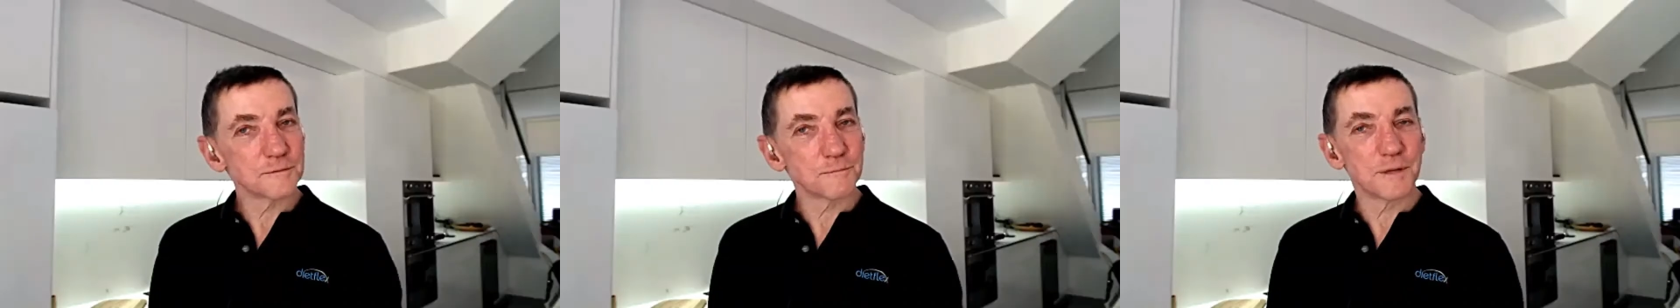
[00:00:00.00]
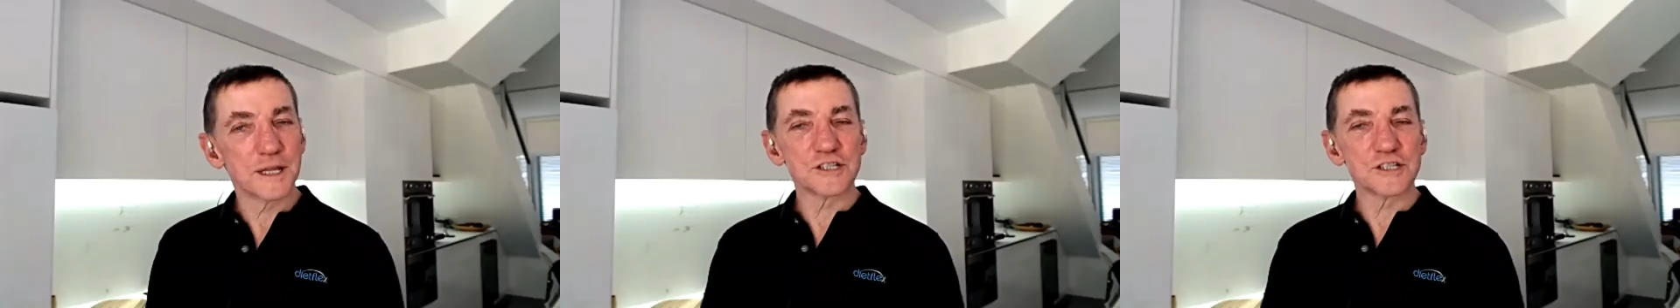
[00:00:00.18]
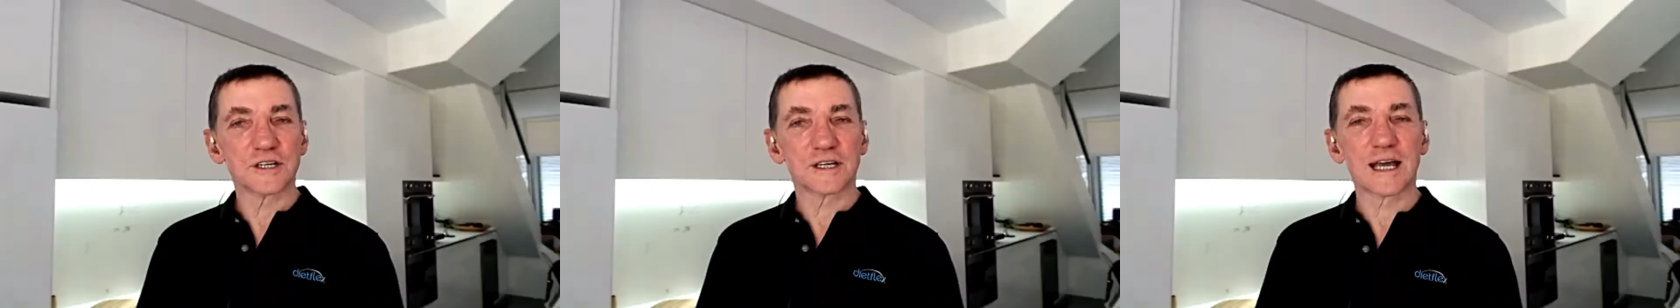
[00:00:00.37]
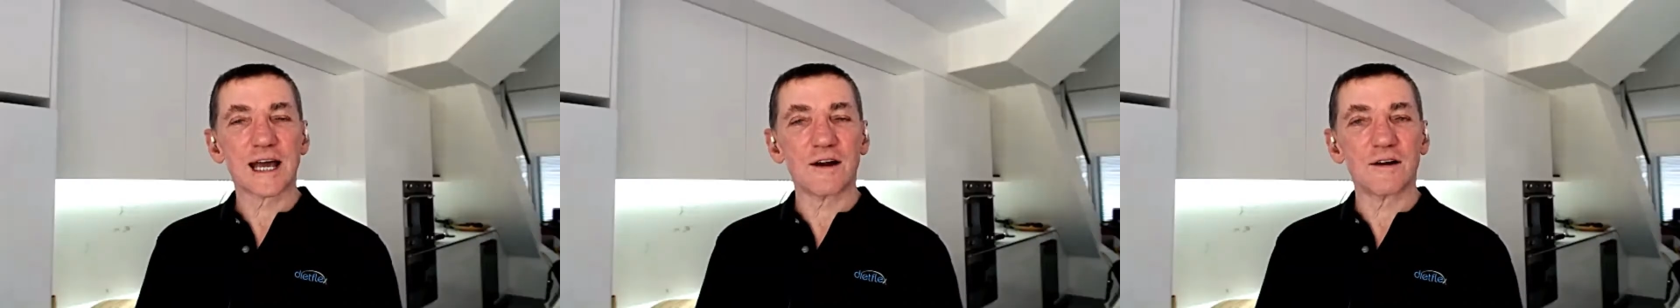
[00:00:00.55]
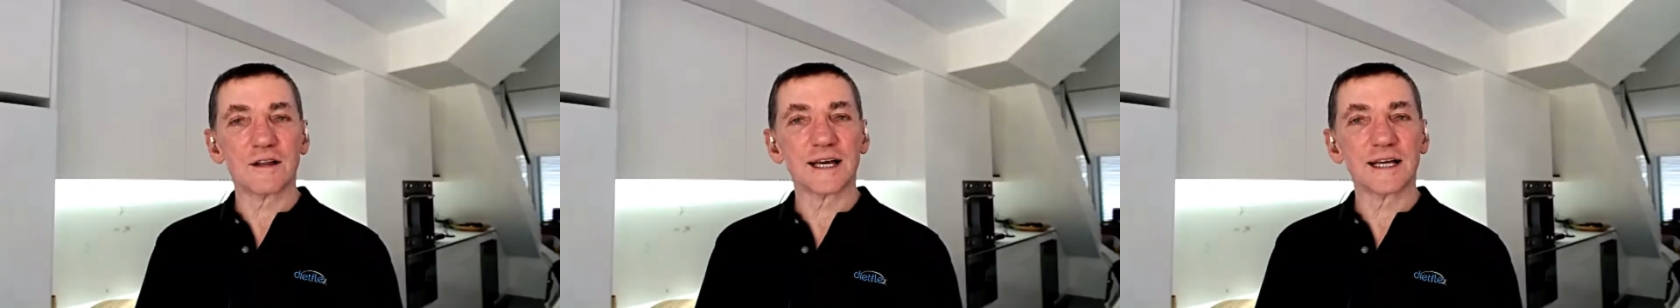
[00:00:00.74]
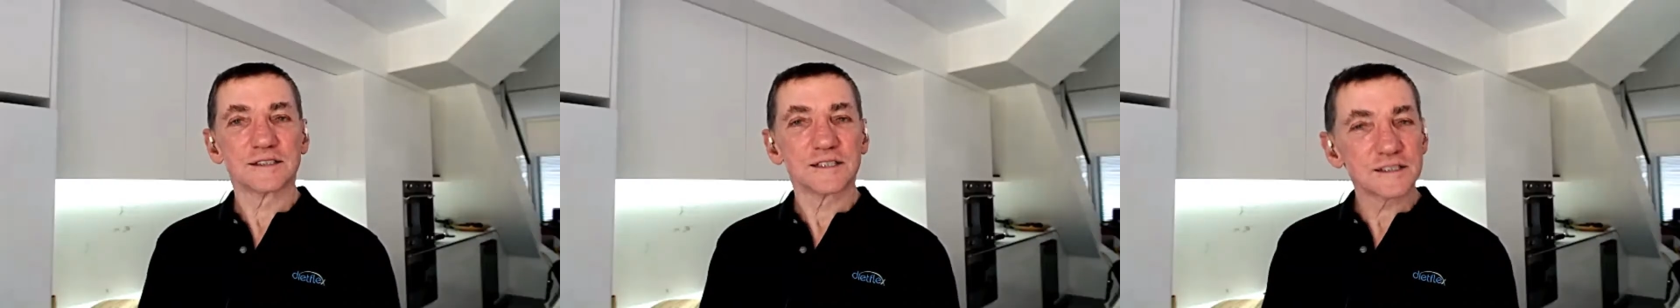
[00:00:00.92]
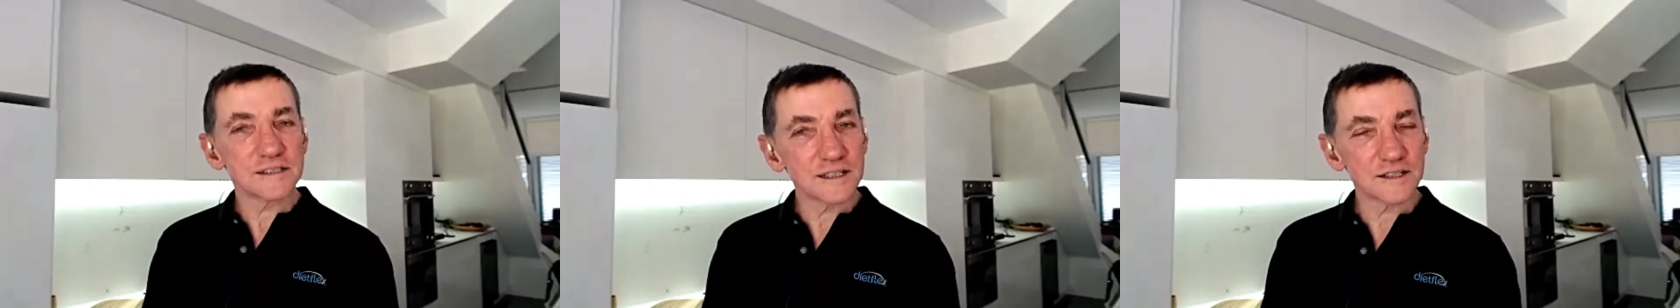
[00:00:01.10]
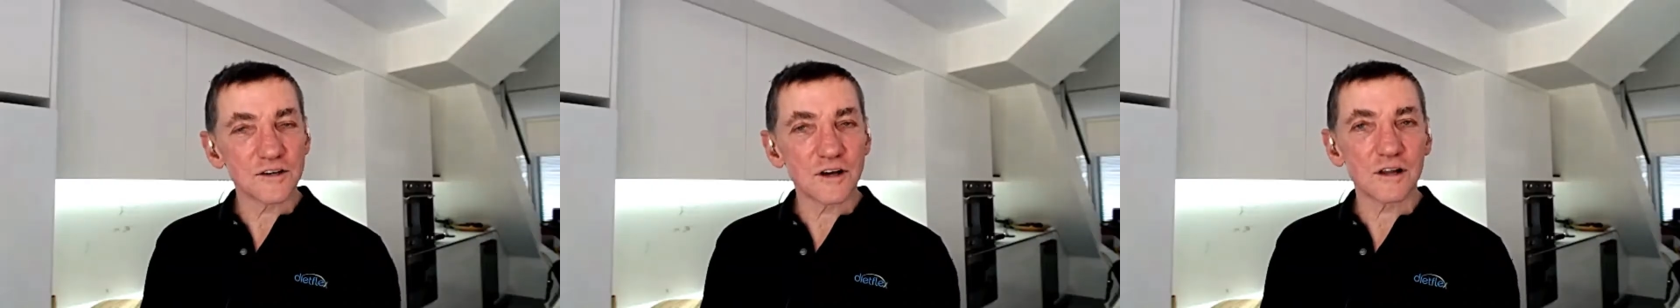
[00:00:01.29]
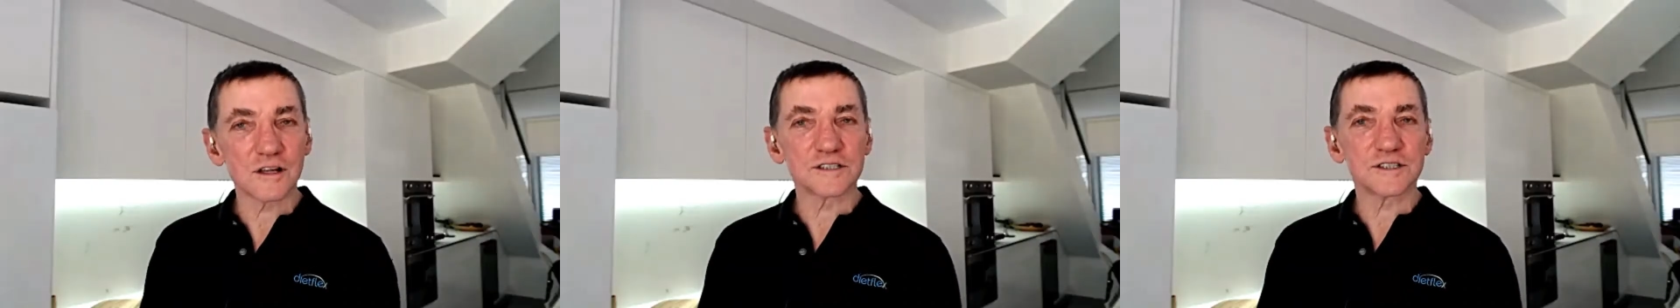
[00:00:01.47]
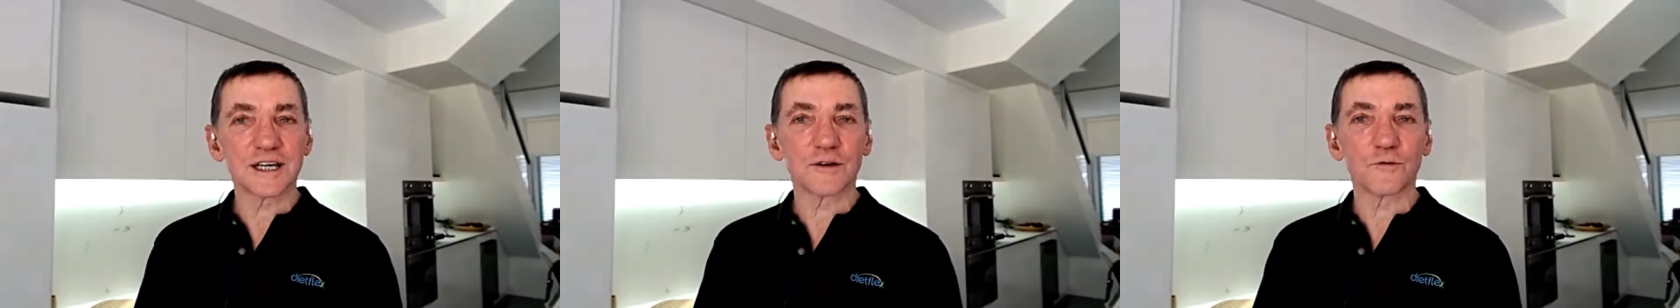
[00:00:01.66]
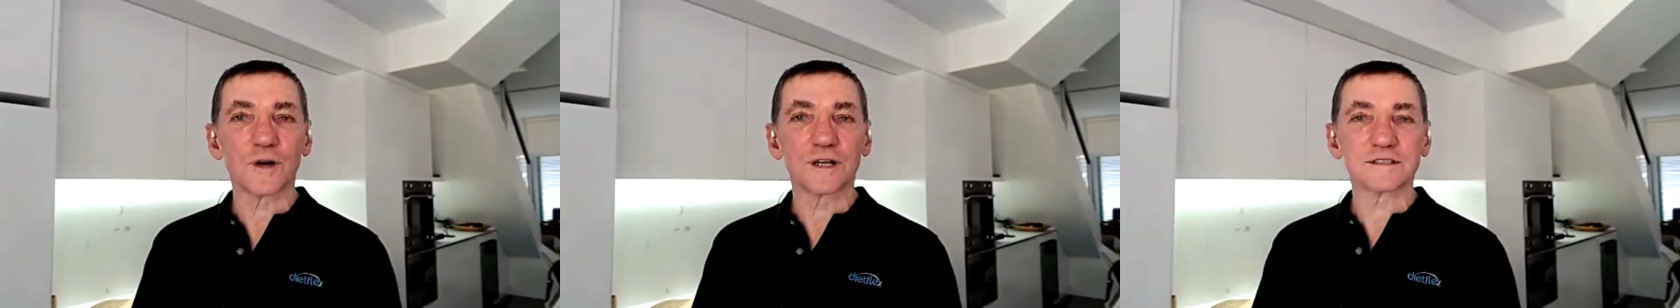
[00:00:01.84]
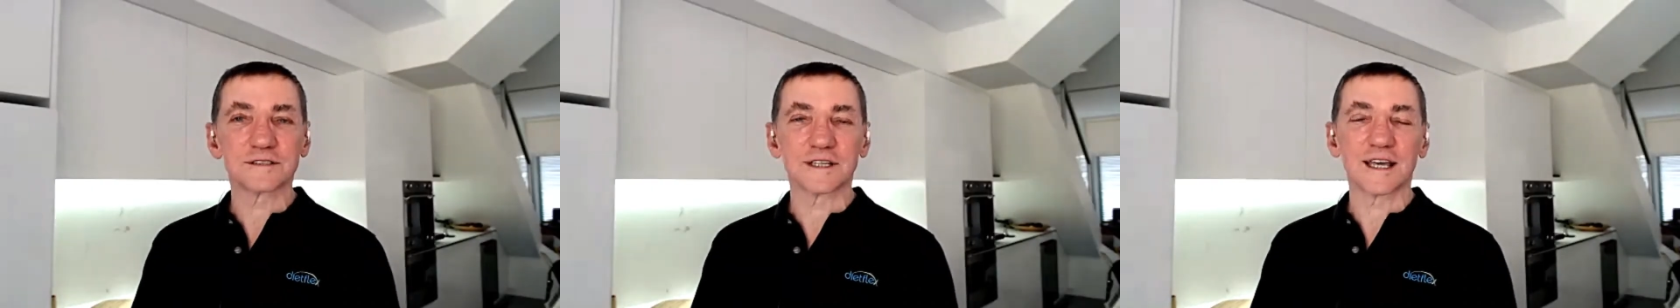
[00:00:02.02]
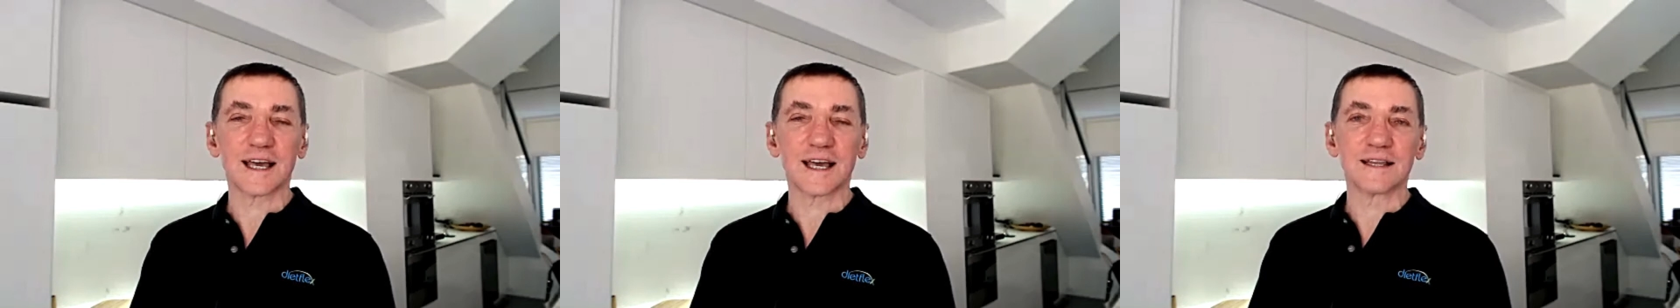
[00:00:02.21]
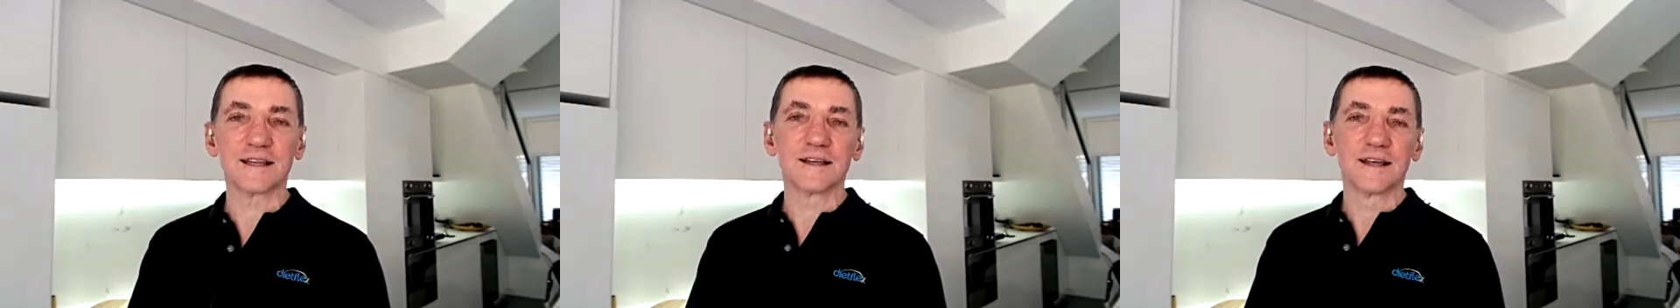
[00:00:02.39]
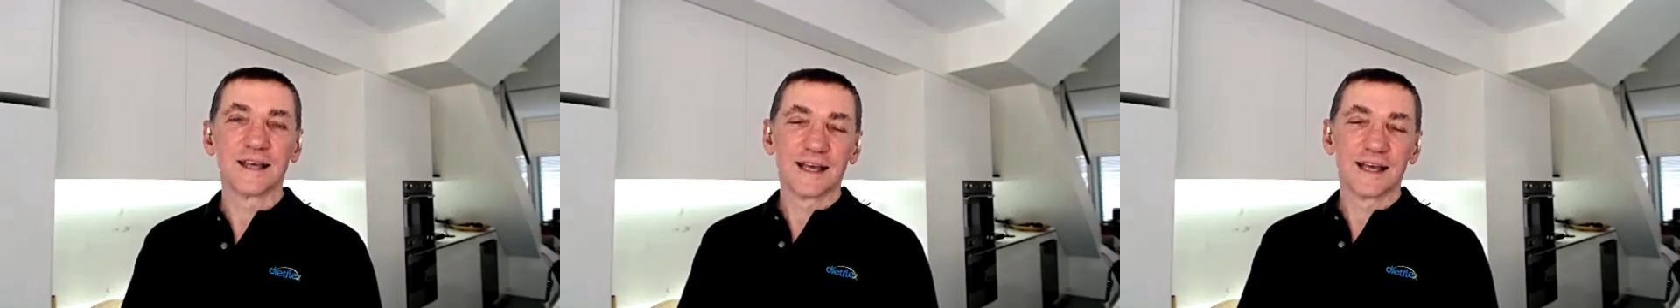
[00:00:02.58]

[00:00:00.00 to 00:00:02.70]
a pleasure, Carol, and just acknowledging once again